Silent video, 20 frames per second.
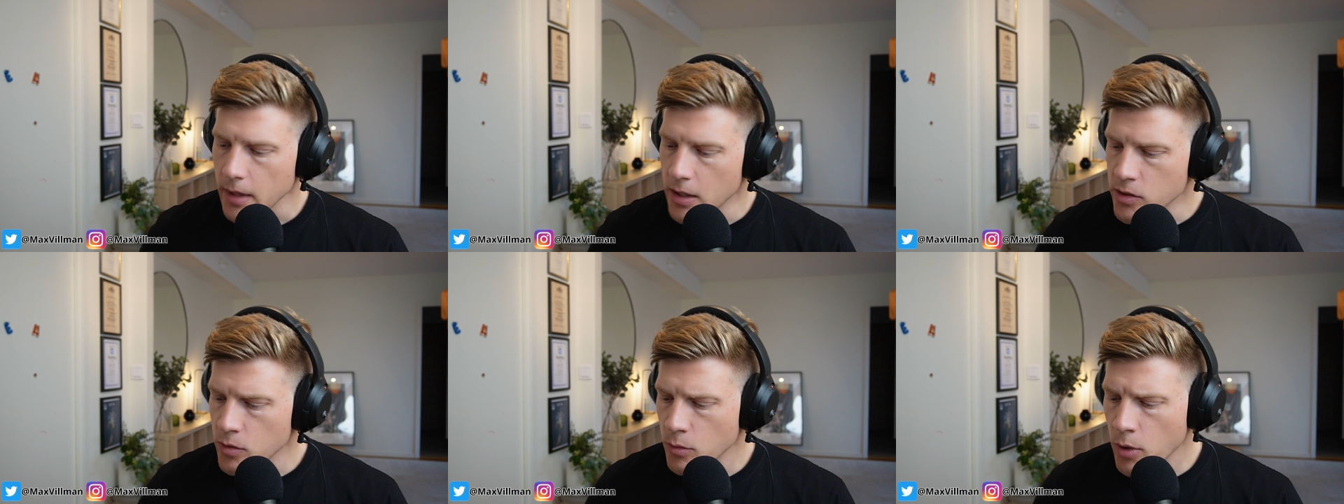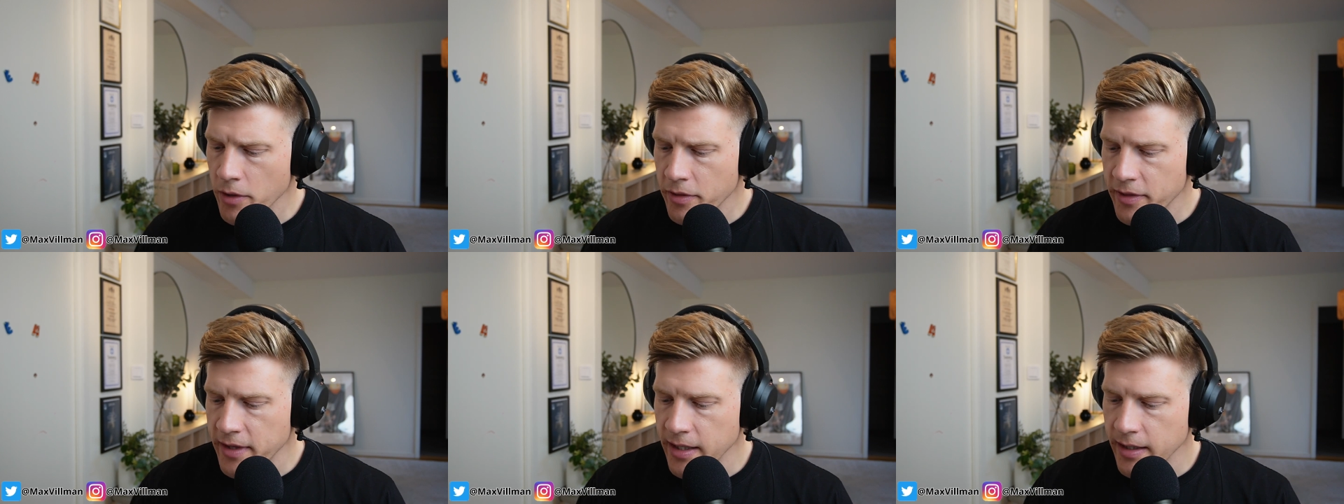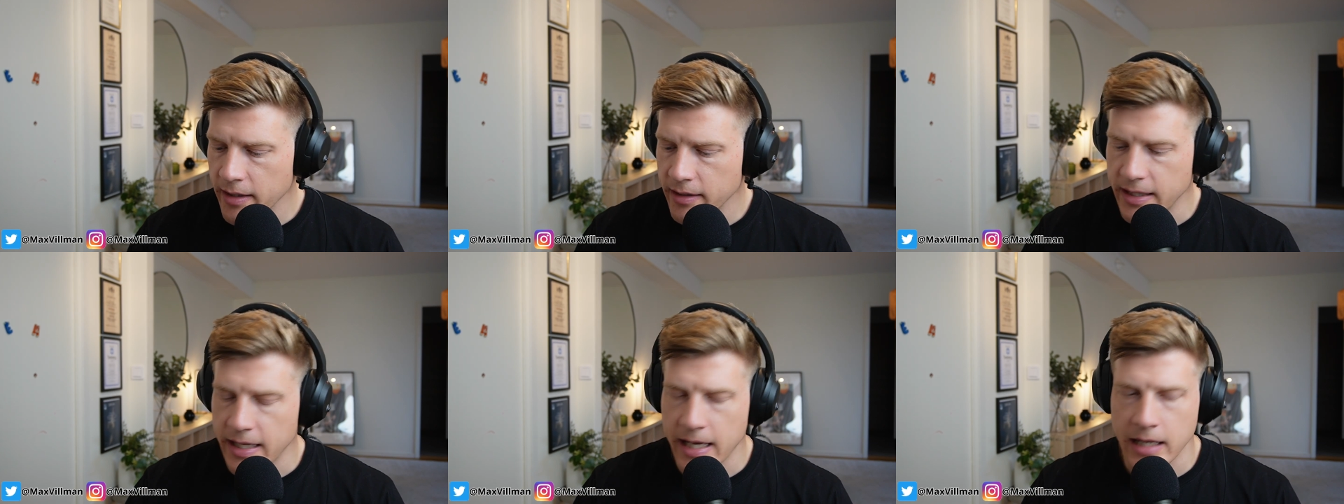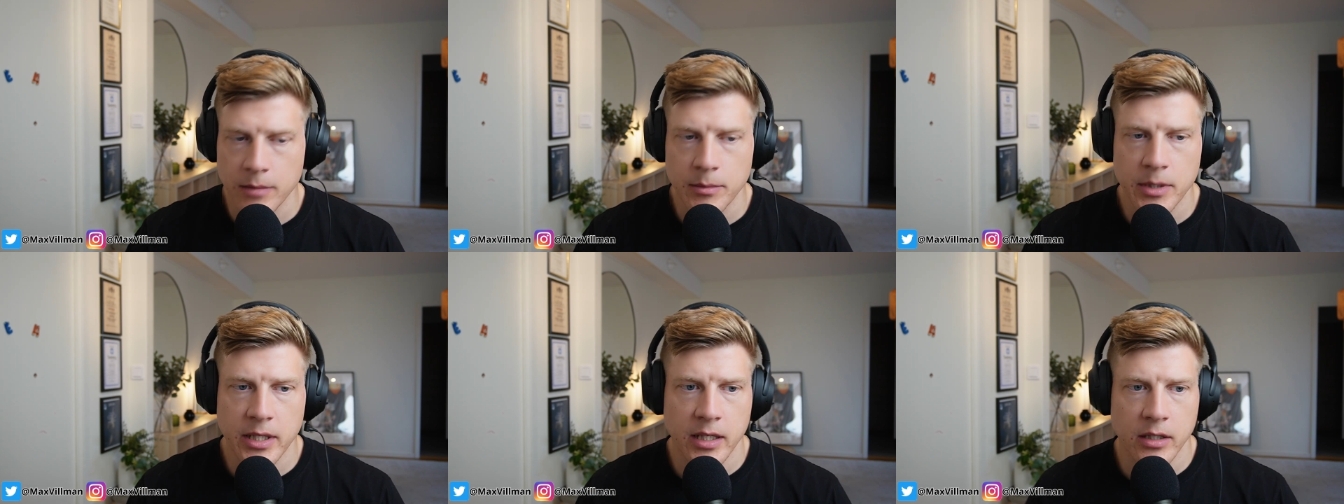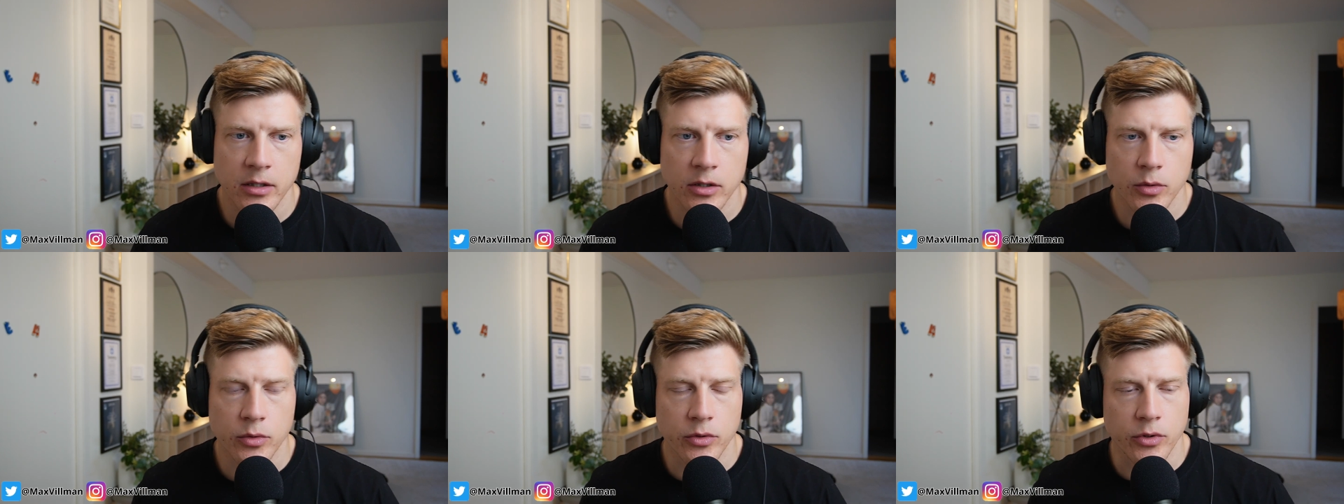So one thing the enemy
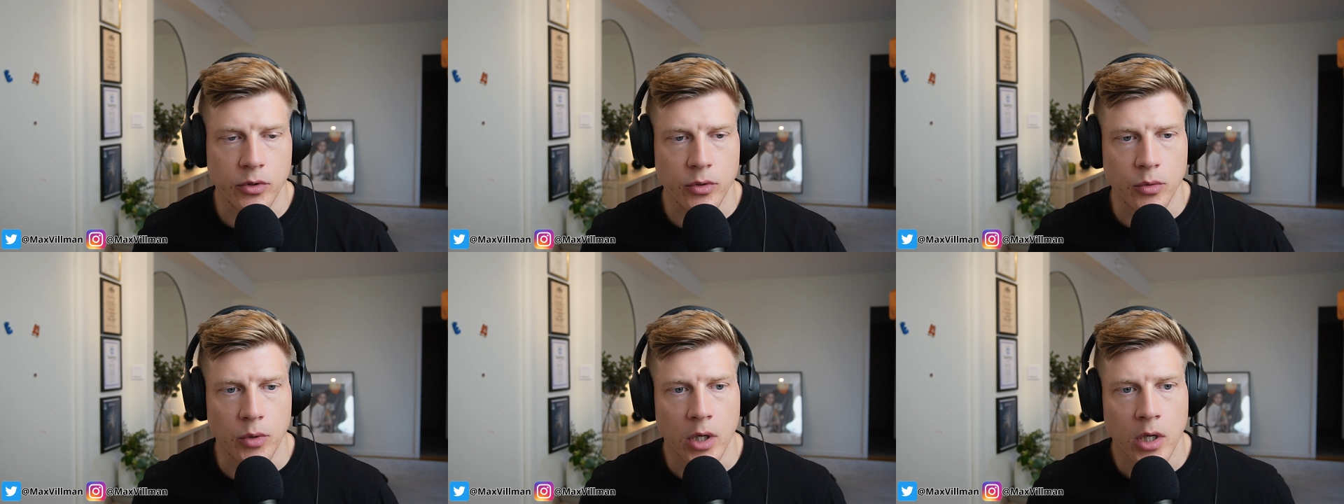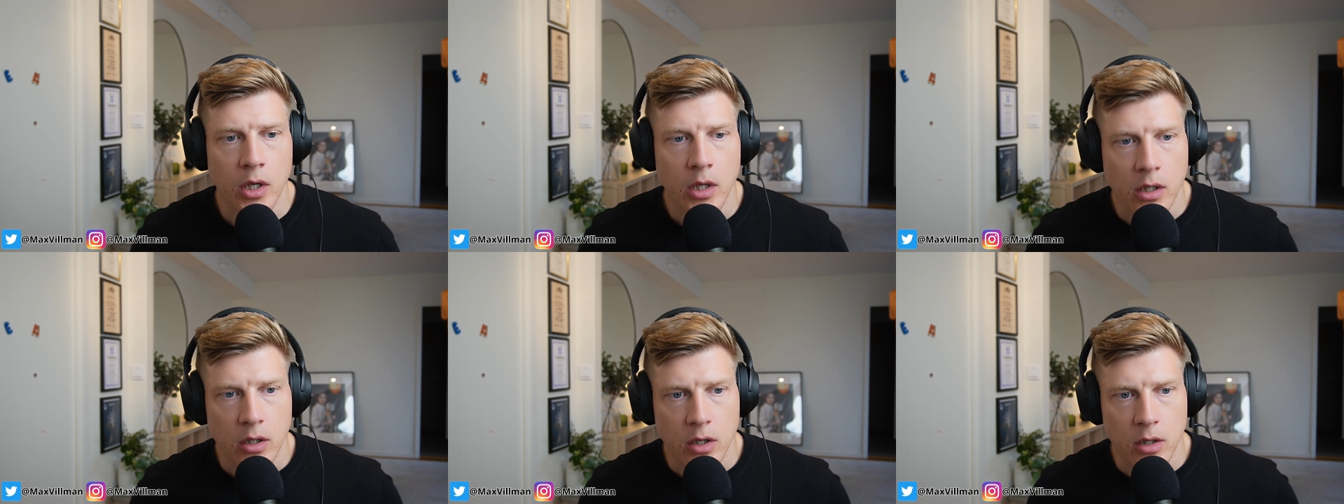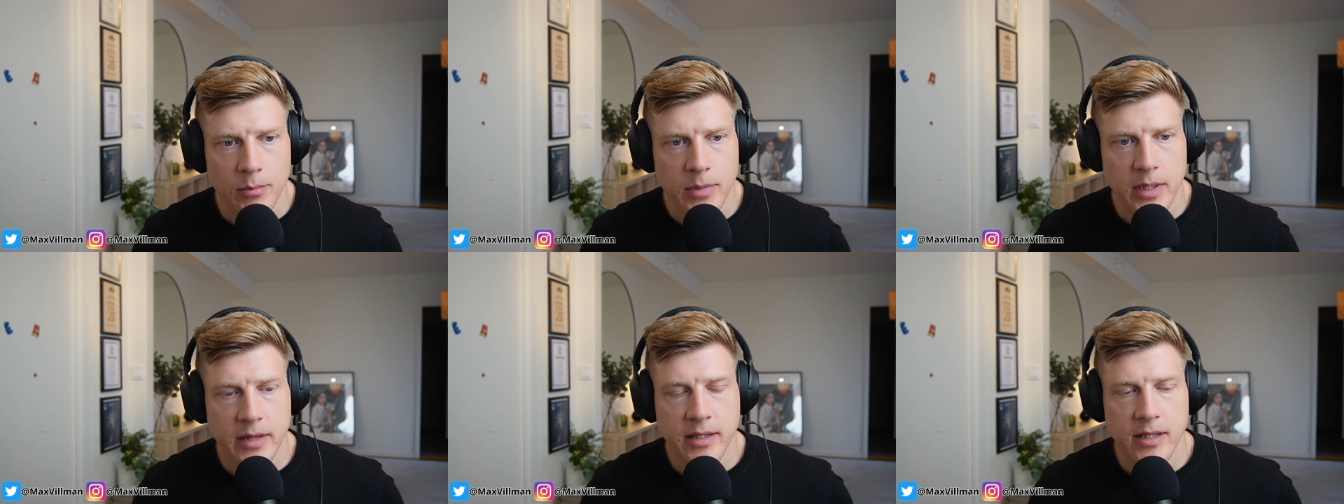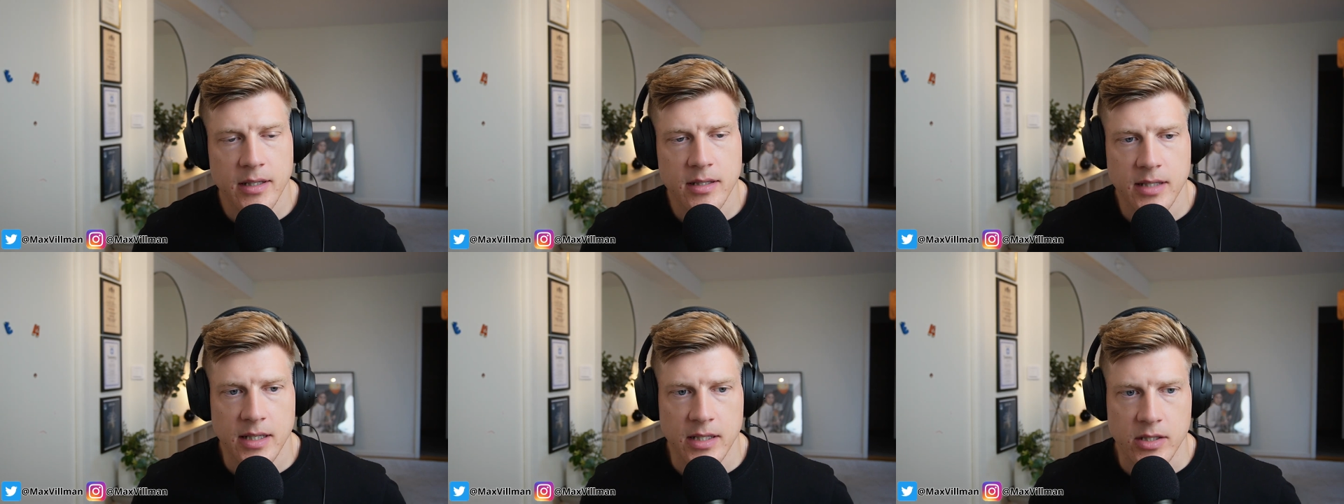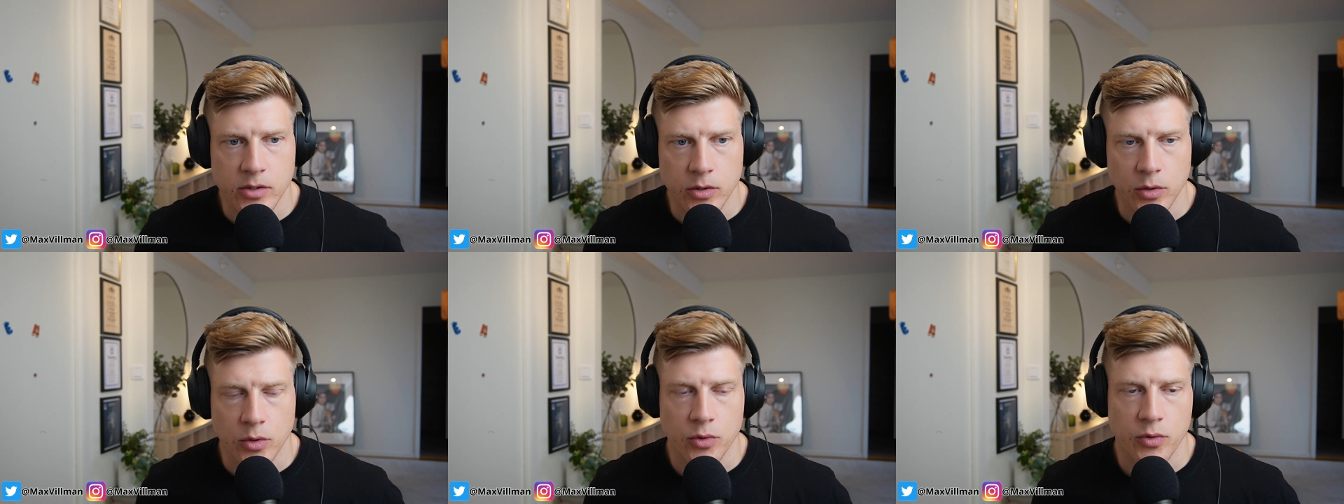can do to combat this
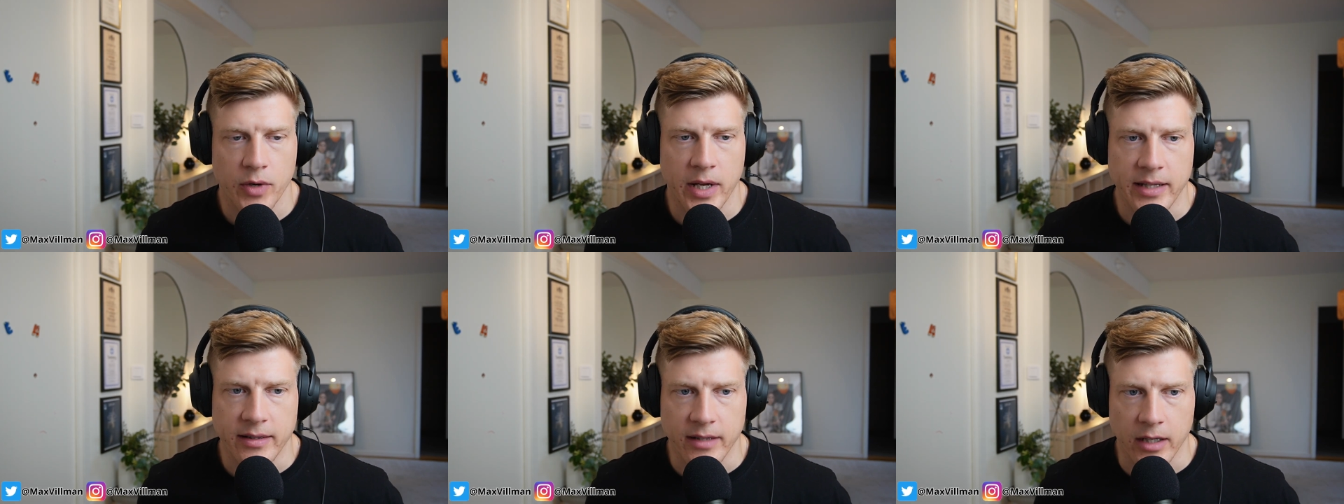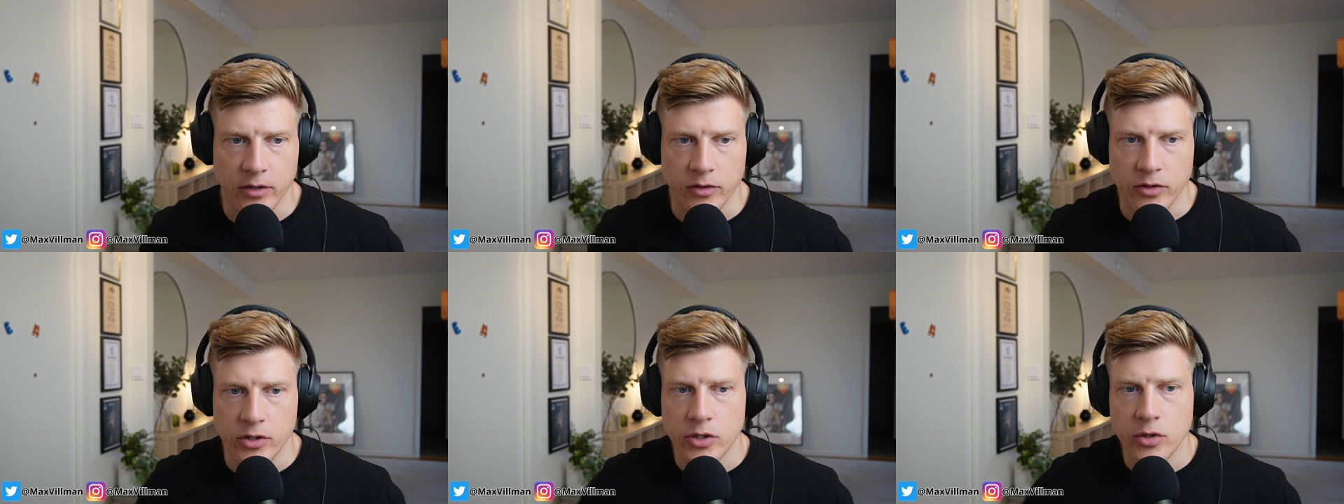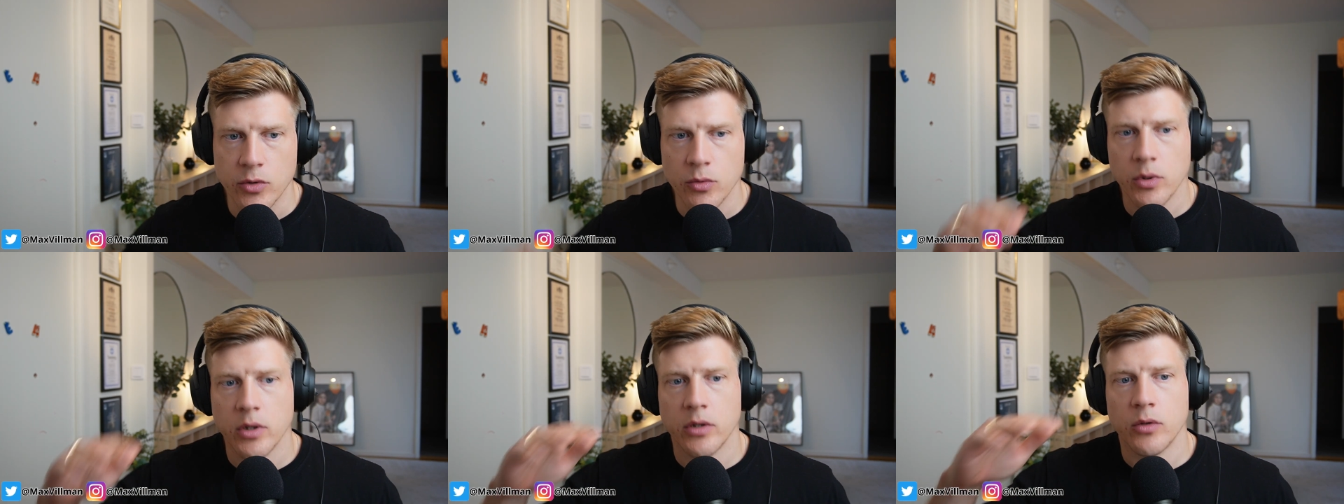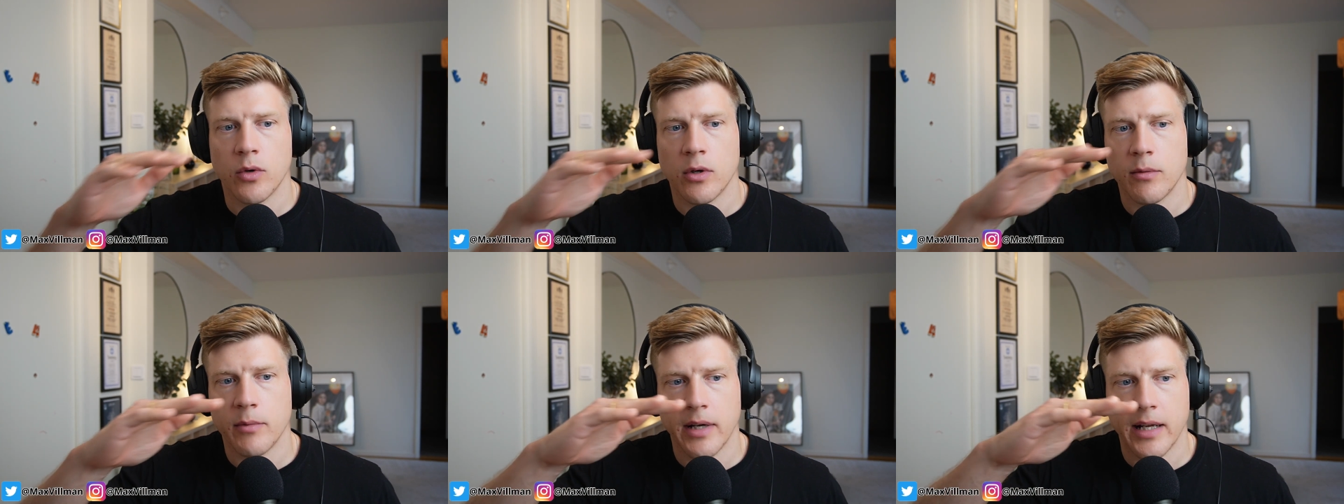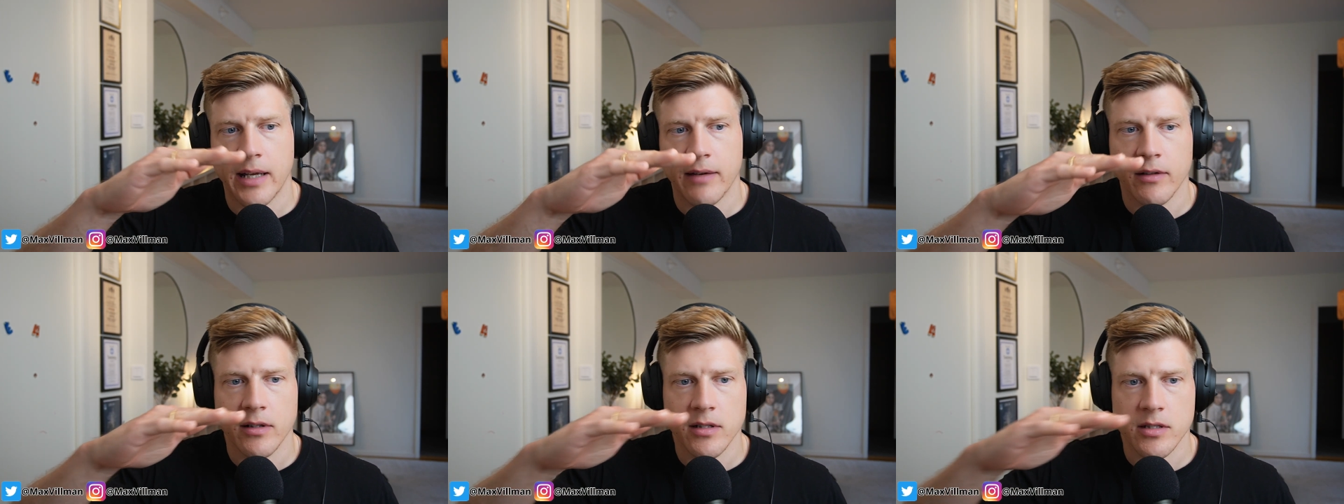is to create a new normal
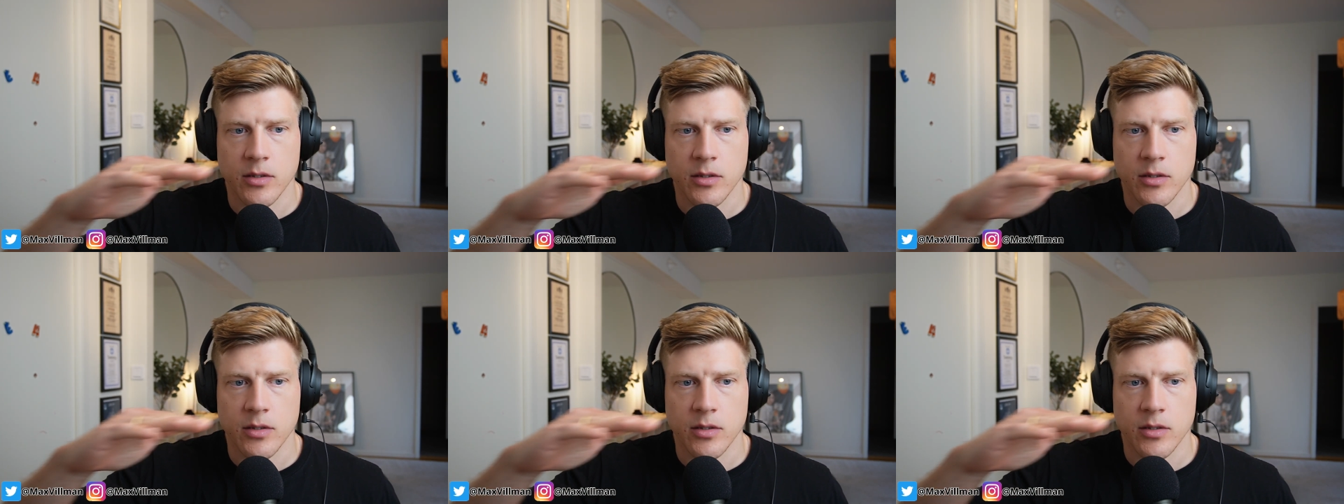level.